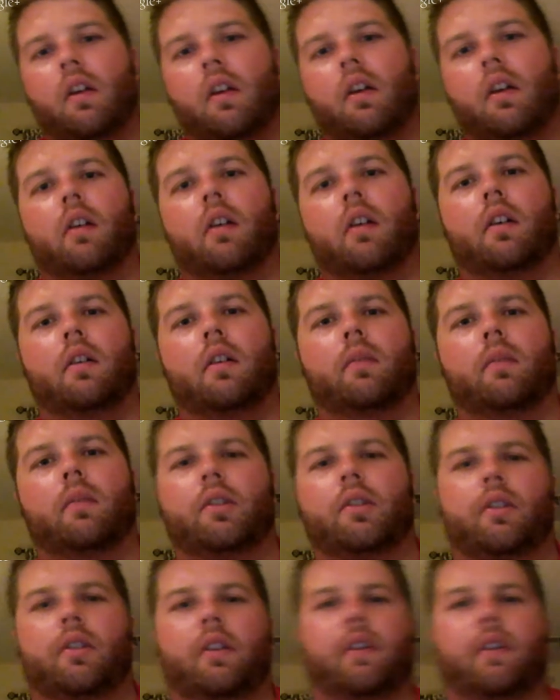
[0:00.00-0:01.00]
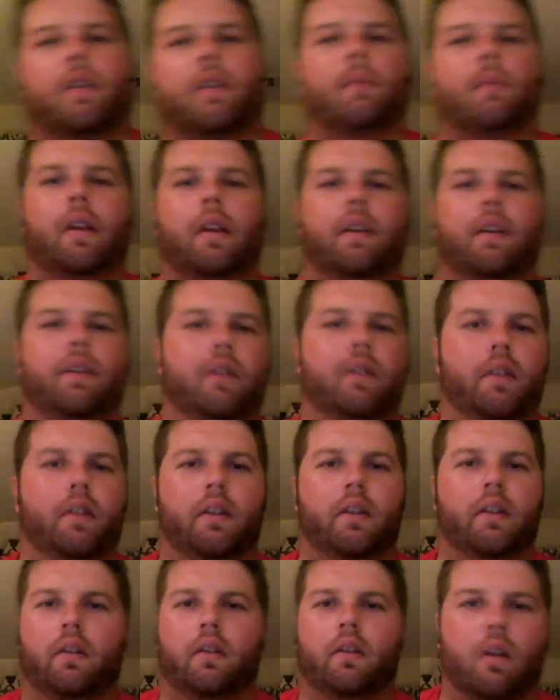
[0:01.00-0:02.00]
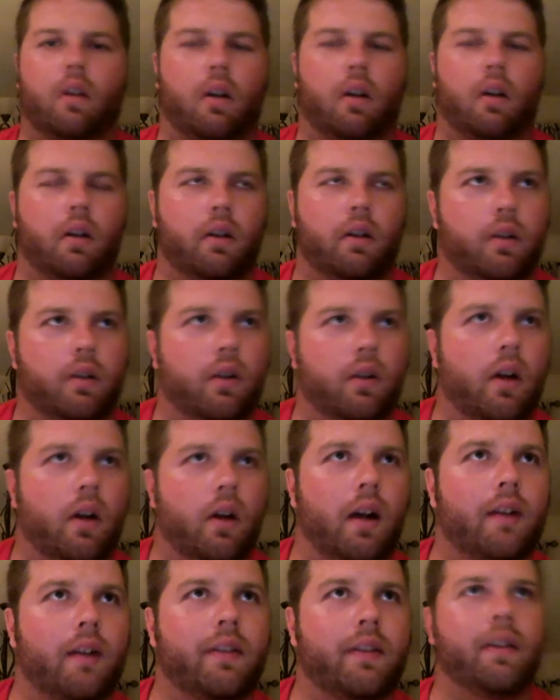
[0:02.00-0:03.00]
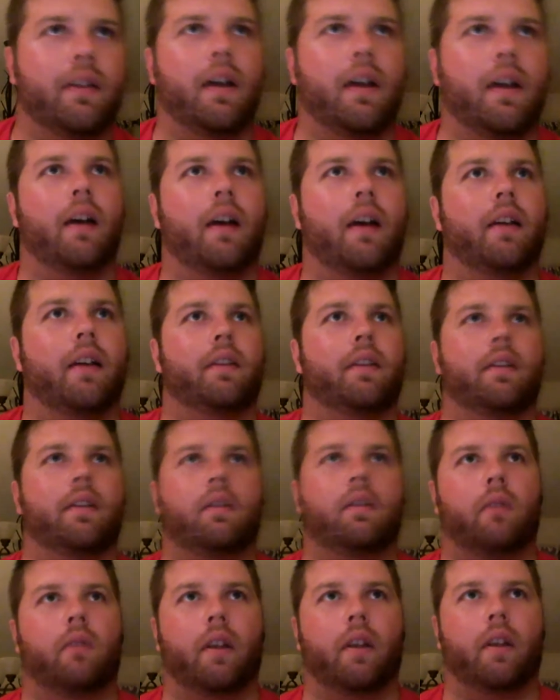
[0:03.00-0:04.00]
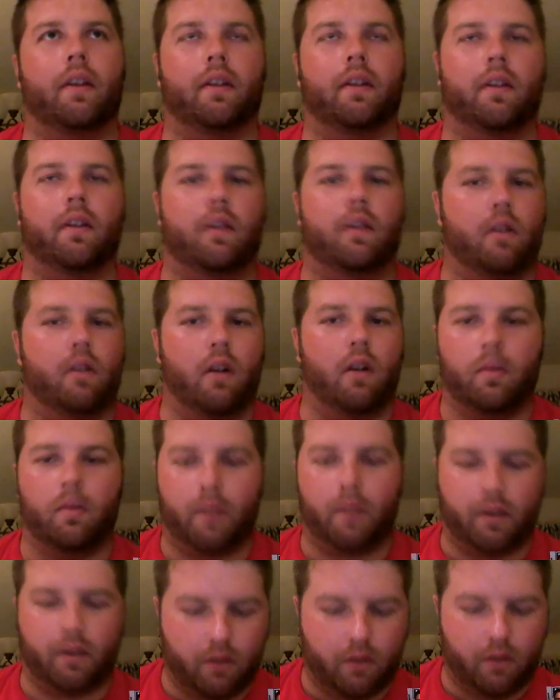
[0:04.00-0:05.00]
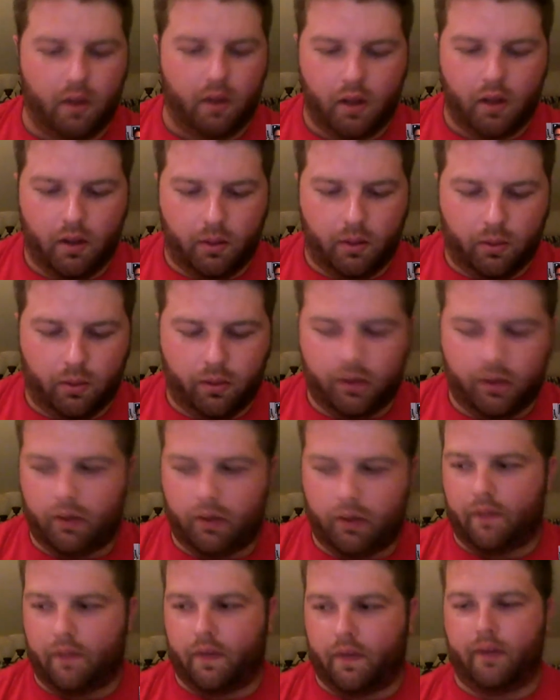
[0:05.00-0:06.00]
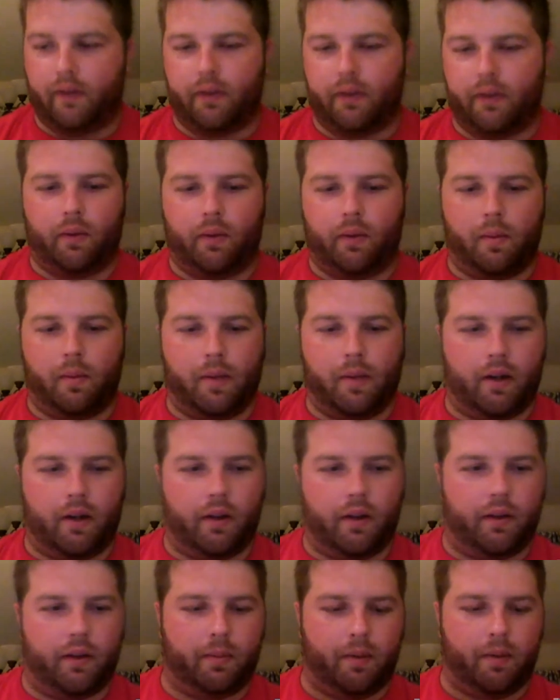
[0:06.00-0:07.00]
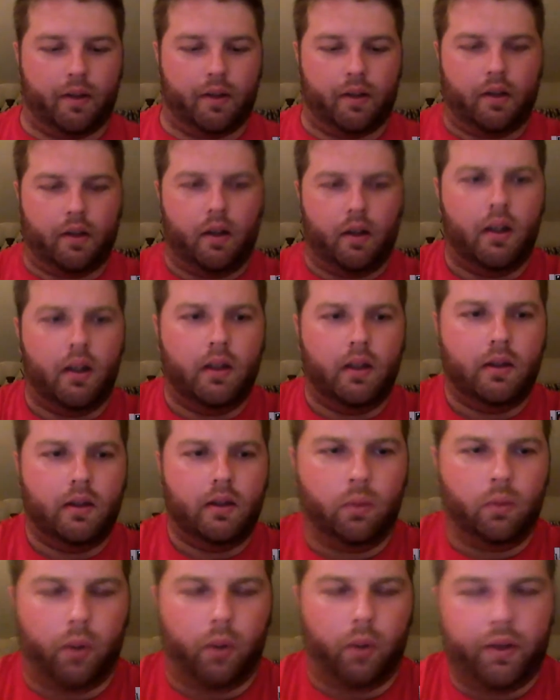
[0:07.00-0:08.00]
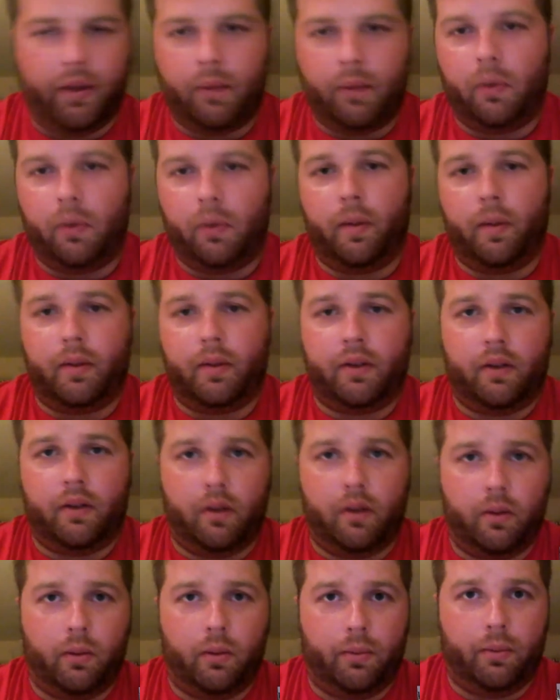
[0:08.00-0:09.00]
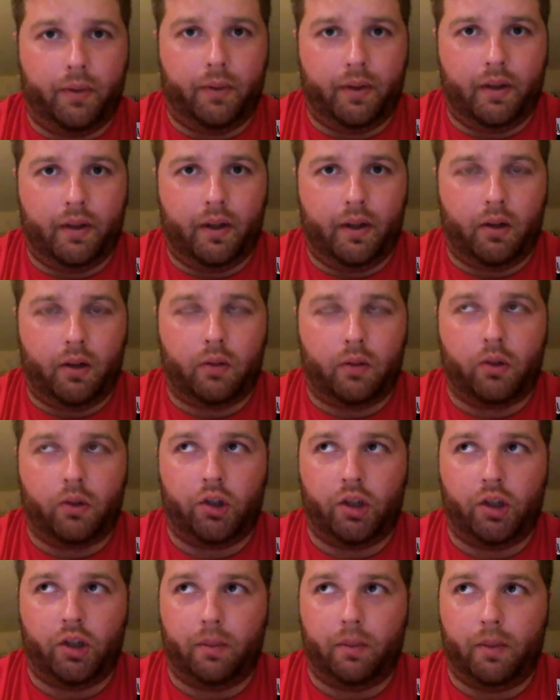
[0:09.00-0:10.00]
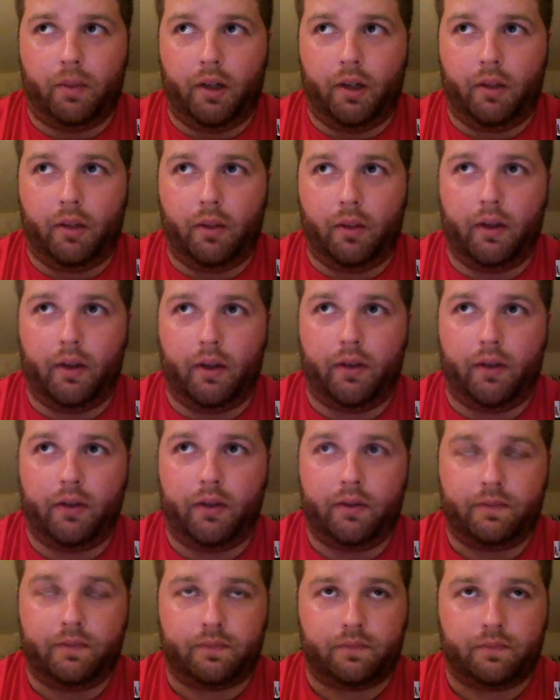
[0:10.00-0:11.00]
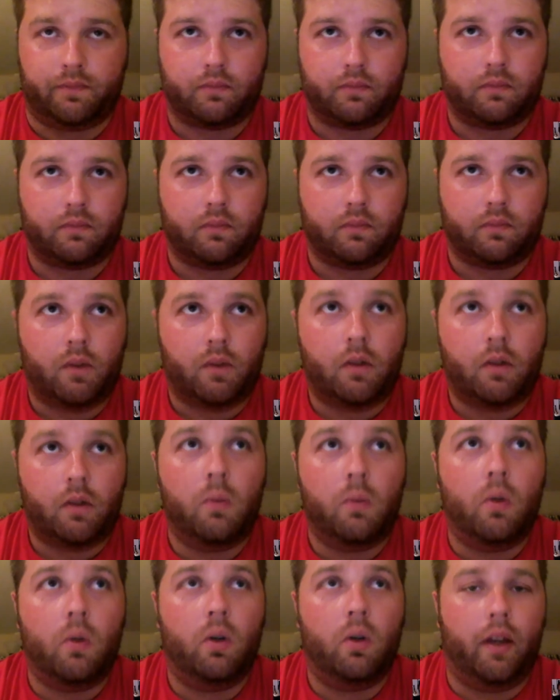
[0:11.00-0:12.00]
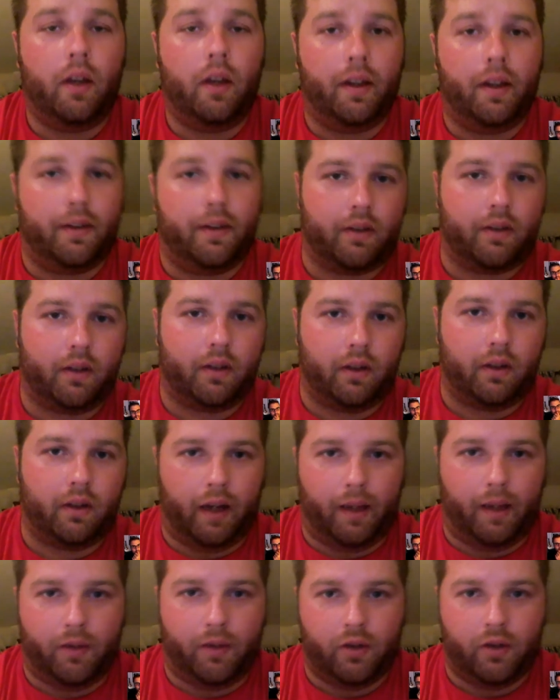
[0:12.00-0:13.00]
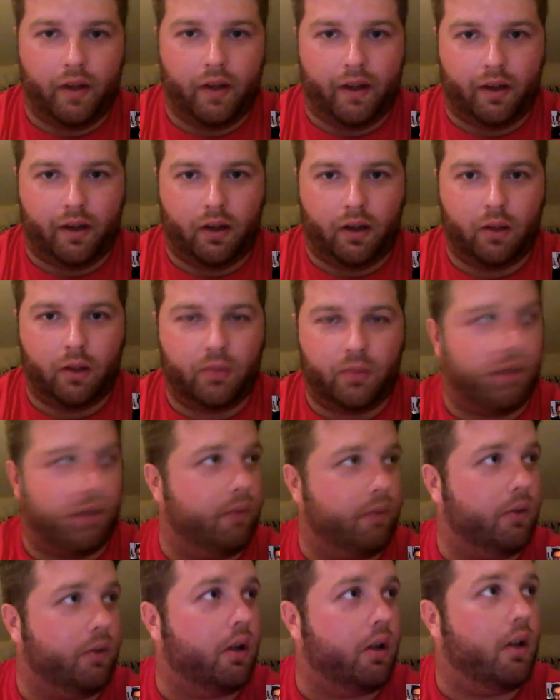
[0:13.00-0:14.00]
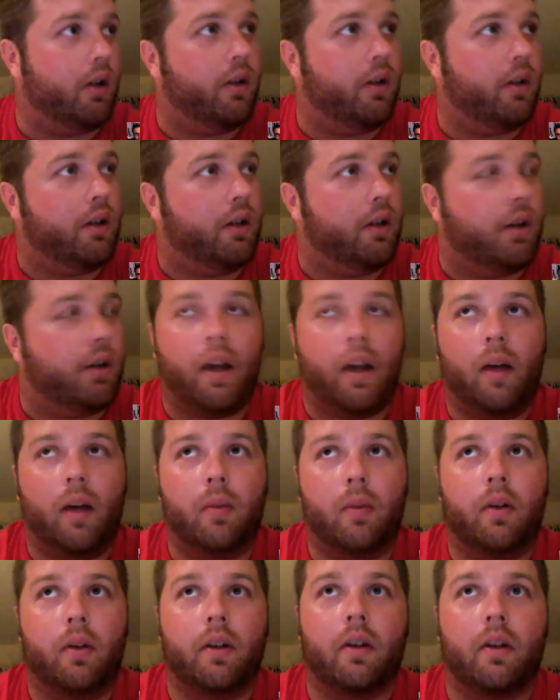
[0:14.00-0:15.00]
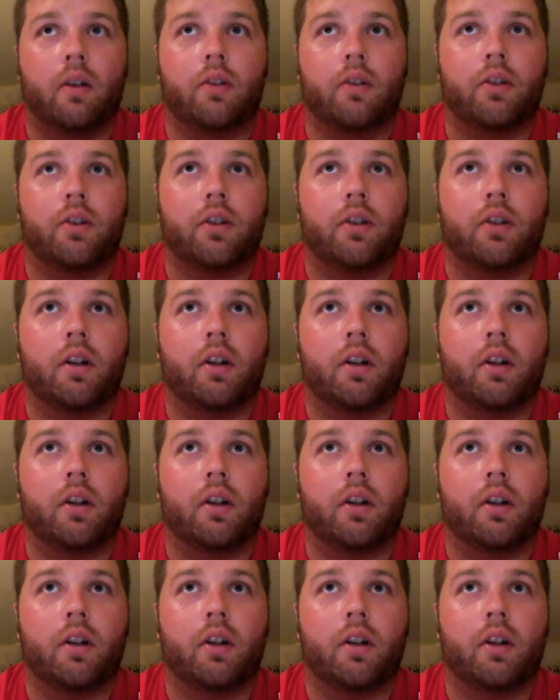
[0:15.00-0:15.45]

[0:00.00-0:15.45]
um, which are just amazing. Uh, you know, oxidized raisin and almond, really great flavors from the barrels. But one thing we are able to do when we did our cool ship beer was more or less capture that culture, and we're calling it our cowboy culture.